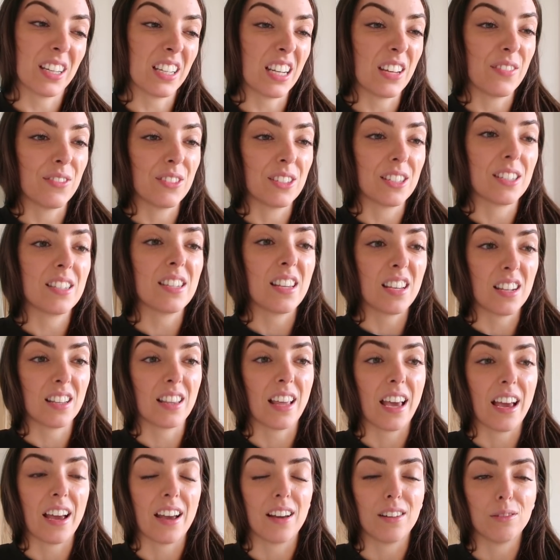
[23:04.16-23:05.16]
can even sit
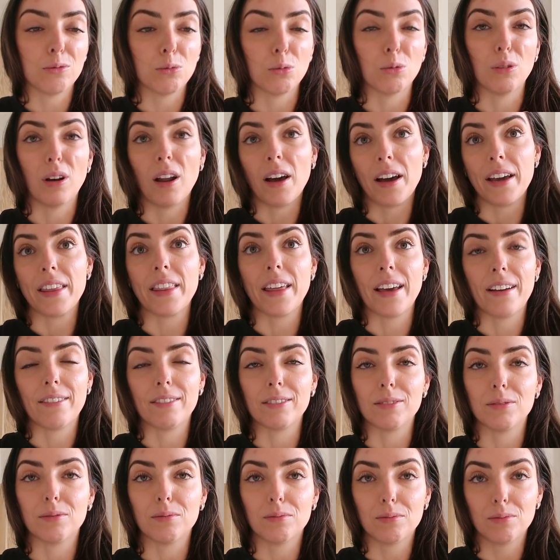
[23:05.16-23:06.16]
there or lie there
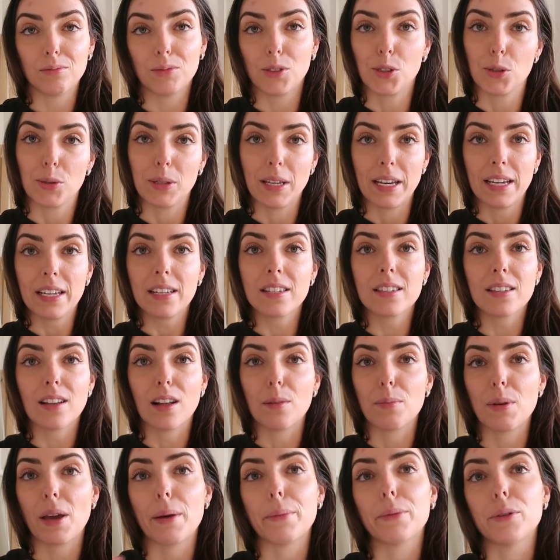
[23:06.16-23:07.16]
and do this,
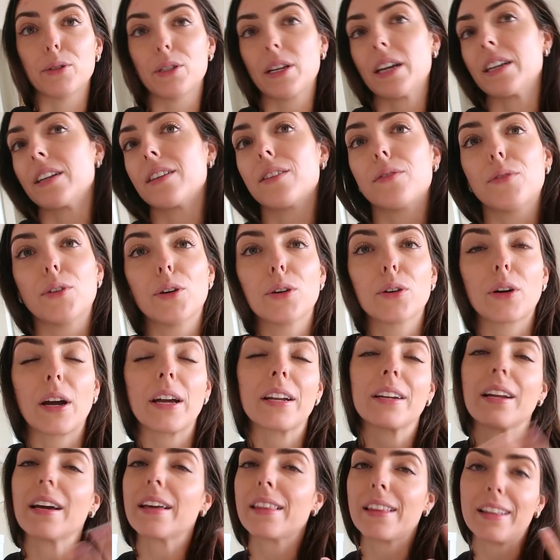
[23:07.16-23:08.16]
I'll be able to edit the vlog,
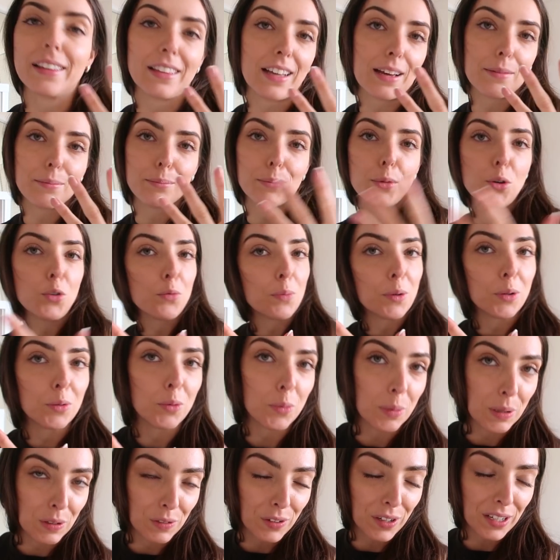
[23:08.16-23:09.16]
and I think that movement
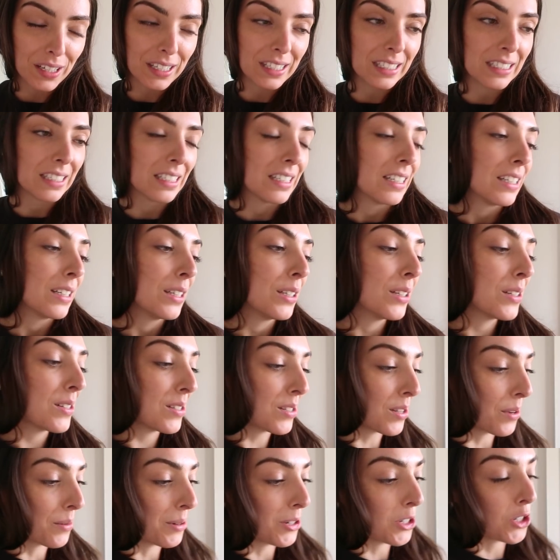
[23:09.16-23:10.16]
will be fine.
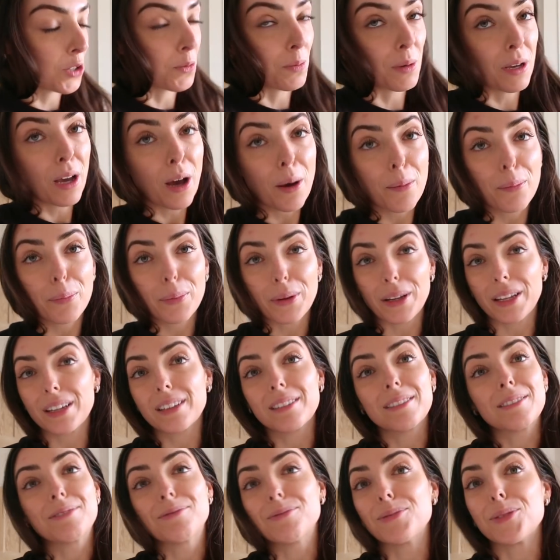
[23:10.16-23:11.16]
So it should be up
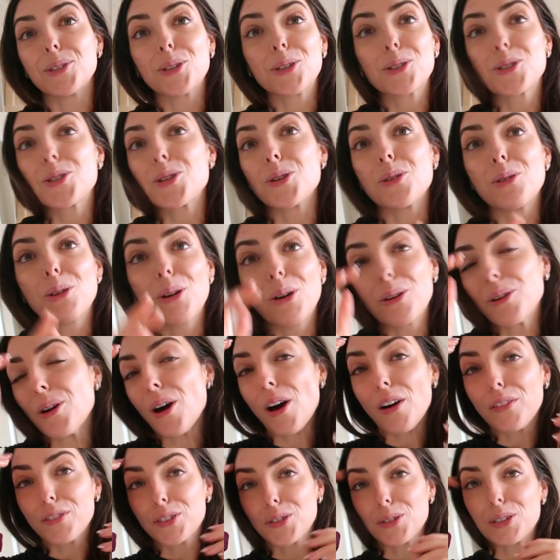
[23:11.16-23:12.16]
in not too long
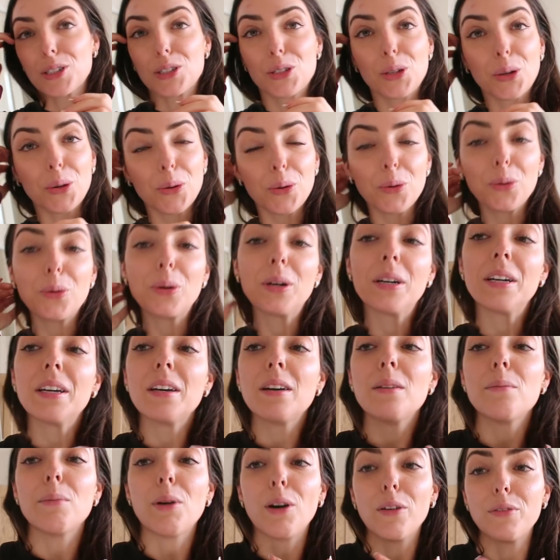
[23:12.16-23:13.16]
after at all,
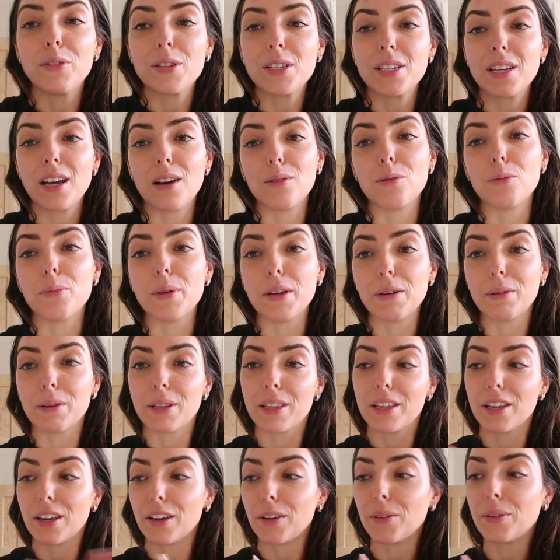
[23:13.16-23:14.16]
but obviously I will be
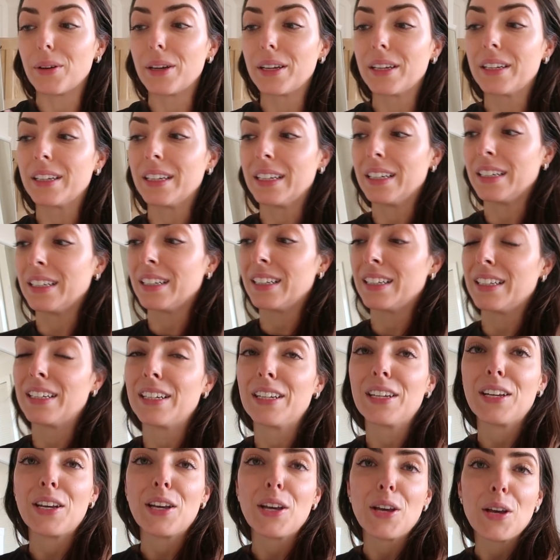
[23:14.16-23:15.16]
with you
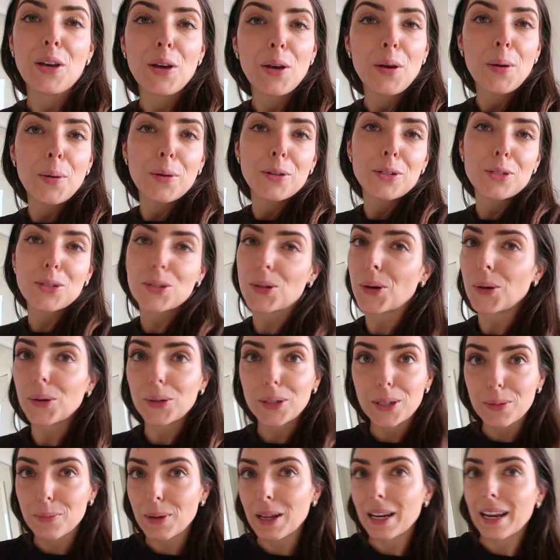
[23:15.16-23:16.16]

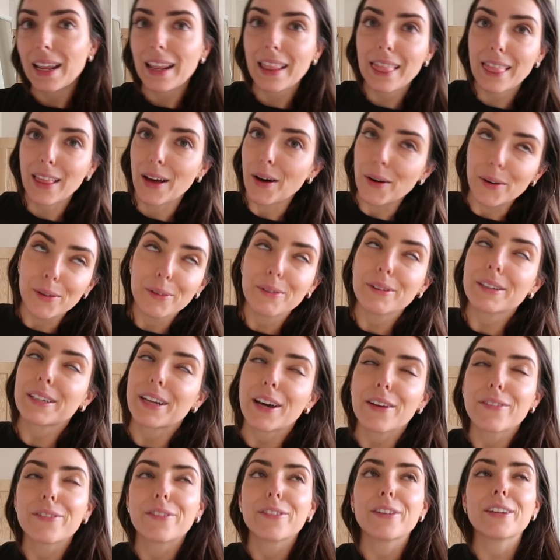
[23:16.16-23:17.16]
documenting the whole
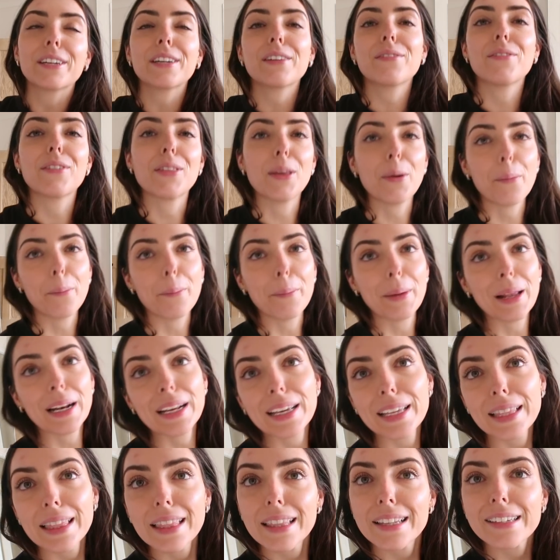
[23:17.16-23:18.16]
recovery for the
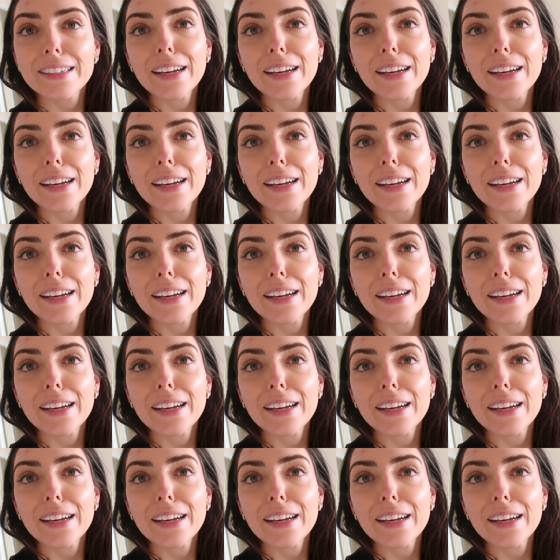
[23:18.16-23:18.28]
millionth